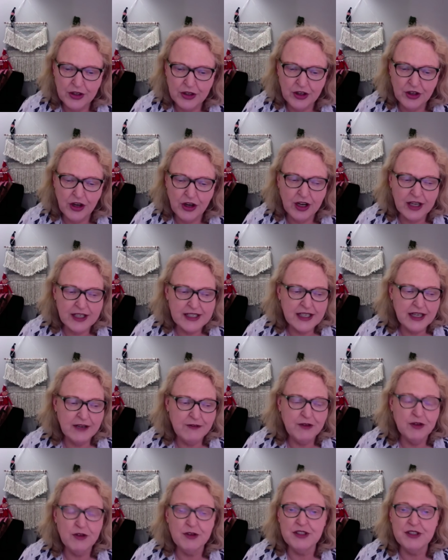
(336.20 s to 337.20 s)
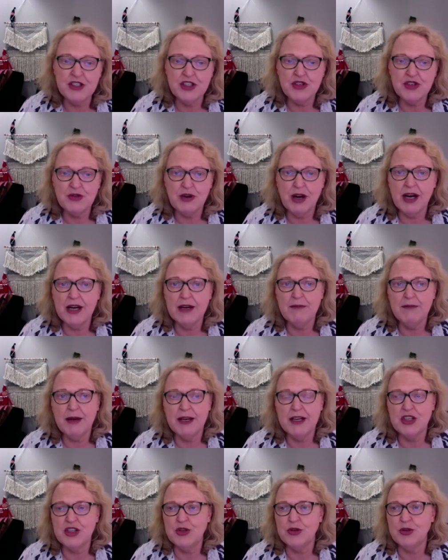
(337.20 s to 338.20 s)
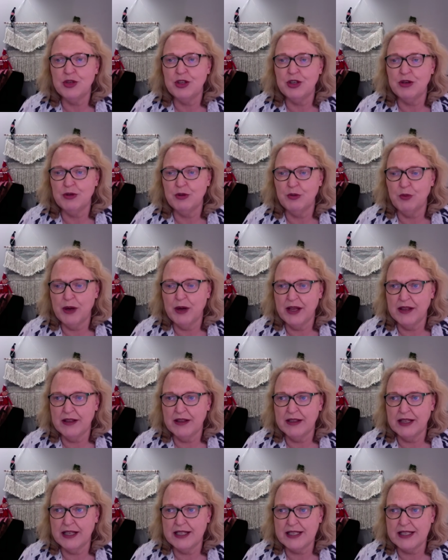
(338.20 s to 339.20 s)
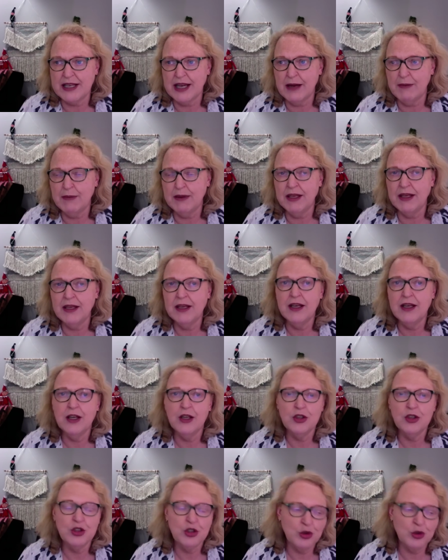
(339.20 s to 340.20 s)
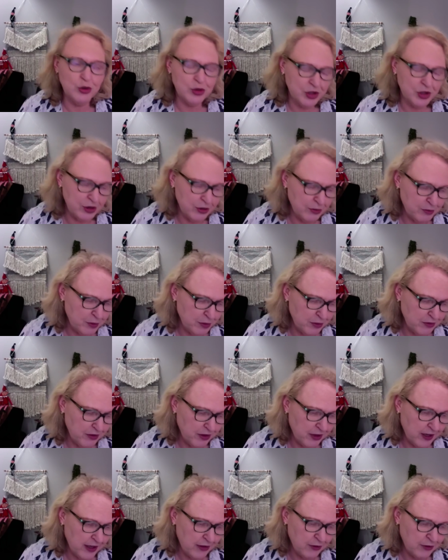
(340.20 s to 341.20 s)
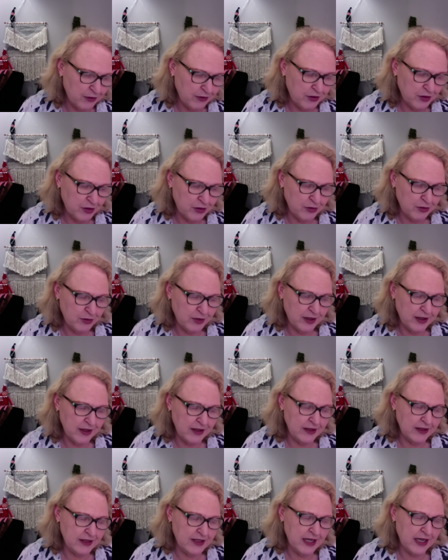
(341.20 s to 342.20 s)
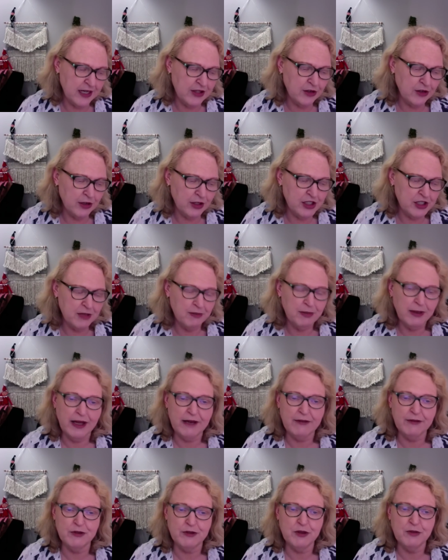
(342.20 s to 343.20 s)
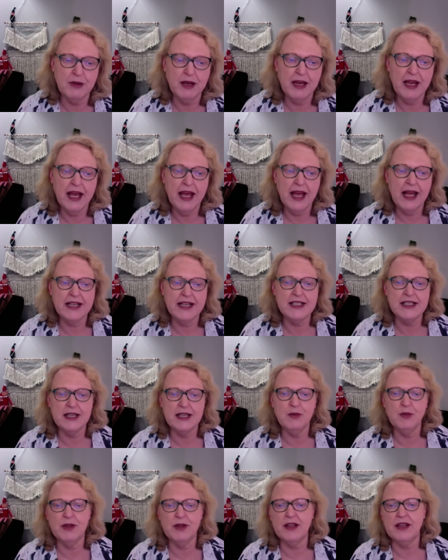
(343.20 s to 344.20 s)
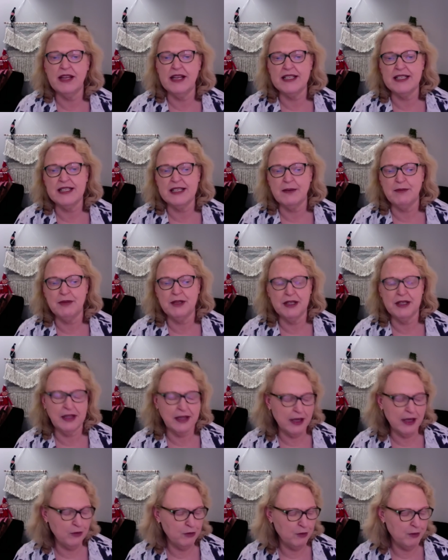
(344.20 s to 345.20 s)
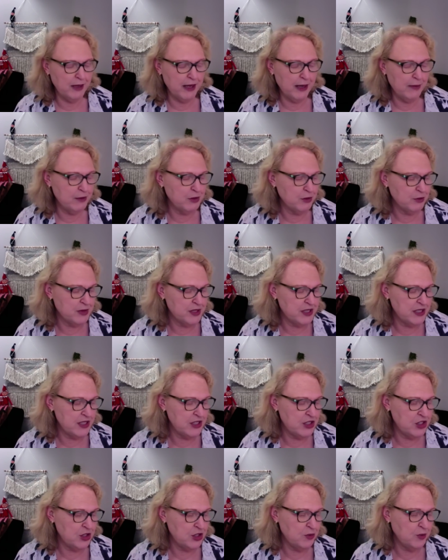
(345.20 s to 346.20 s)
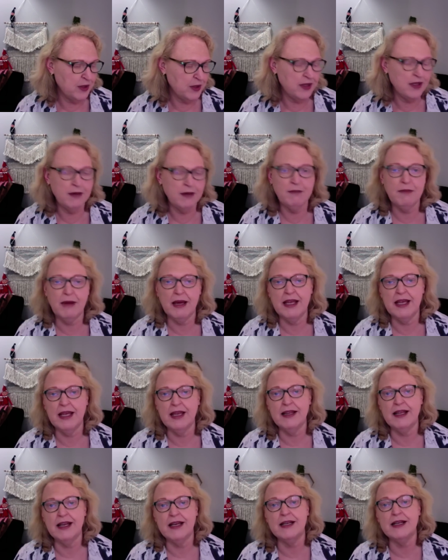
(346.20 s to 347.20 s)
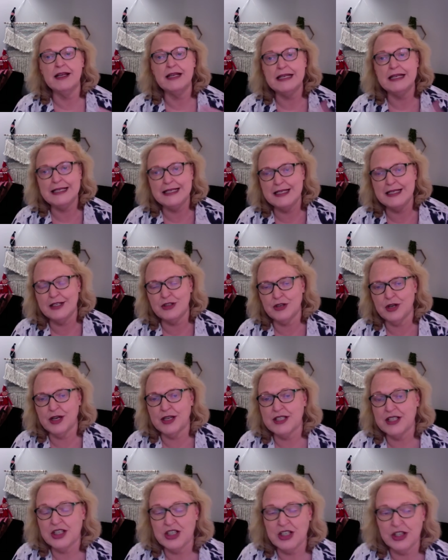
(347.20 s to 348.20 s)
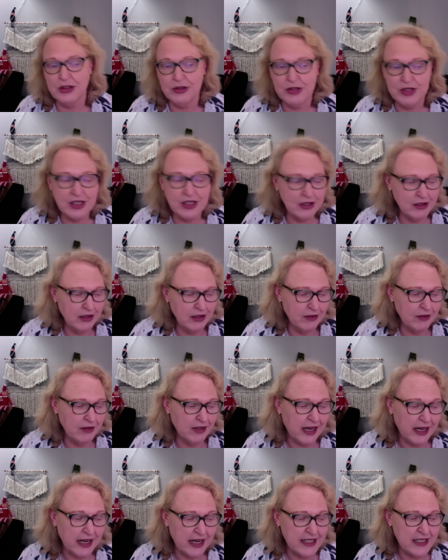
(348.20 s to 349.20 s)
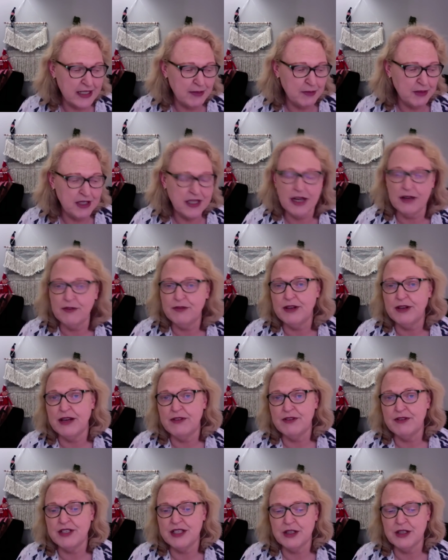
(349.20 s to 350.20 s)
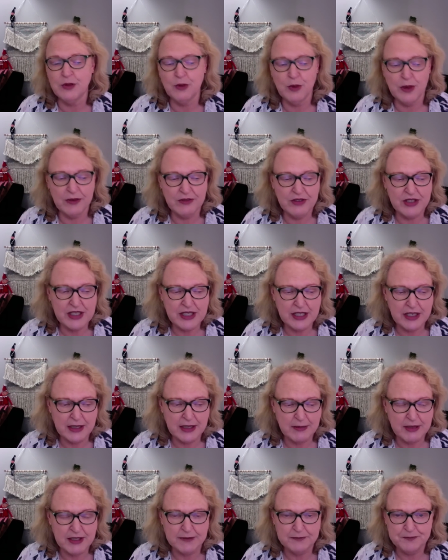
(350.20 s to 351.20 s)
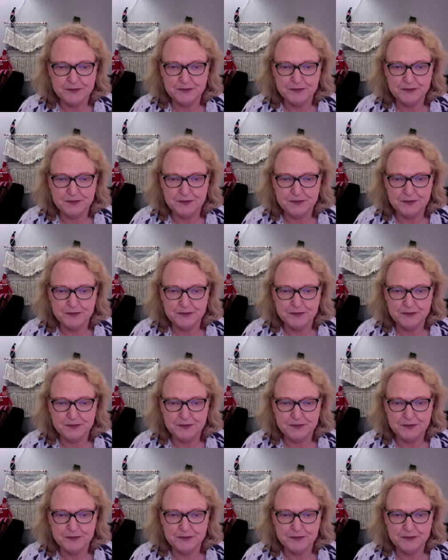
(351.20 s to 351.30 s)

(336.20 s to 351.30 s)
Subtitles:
guys, if you're in Strata, make sure that you're aware that that's coming. Talk to your provider of your technology platform and see whether that's something that they will be able to assist you with in making that an easier transition, because that has to be done for every single one of your schemes.